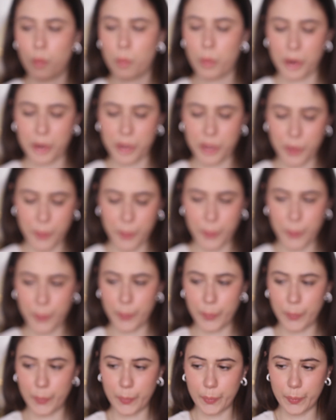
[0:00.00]
where
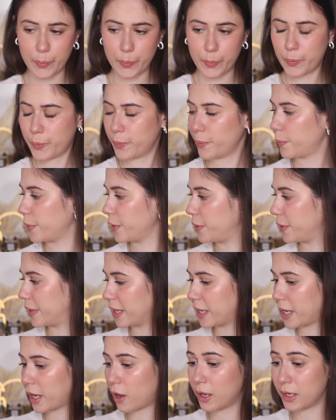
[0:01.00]
you
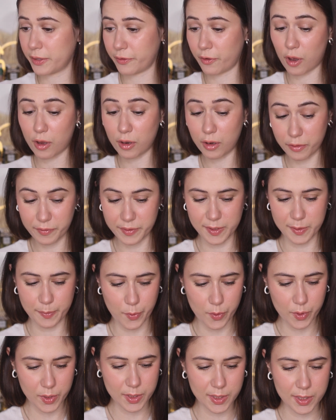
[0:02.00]
can get all of his
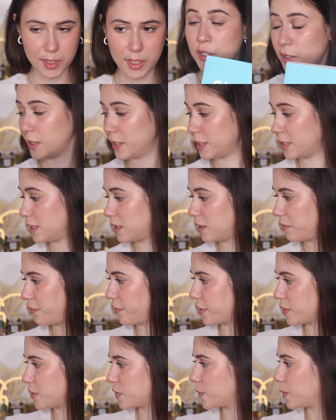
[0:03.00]
books. So this is the
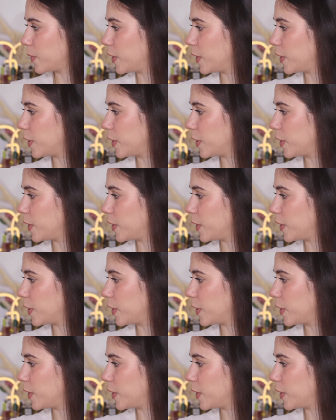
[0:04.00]
first